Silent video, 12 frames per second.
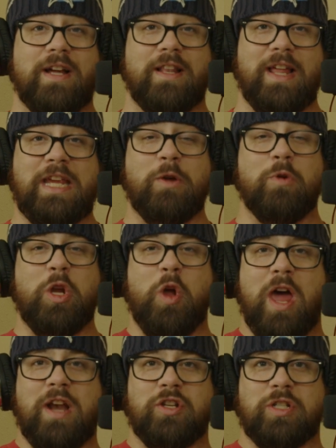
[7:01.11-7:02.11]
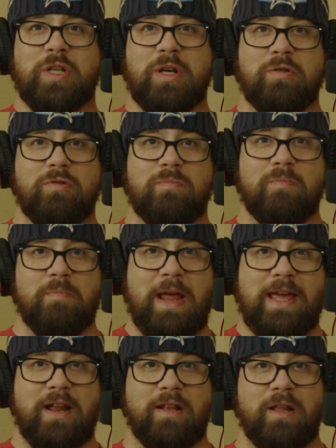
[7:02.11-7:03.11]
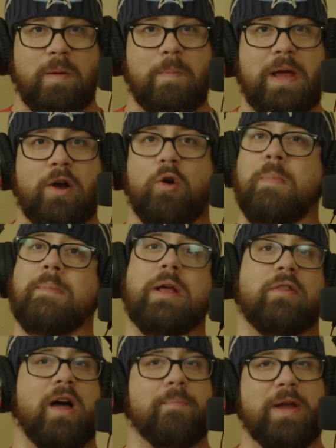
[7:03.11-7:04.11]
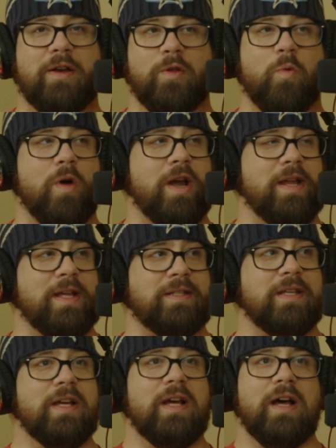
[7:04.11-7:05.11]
Like you got to just make it a little bit bigger or maybe a lot bigger than what it is.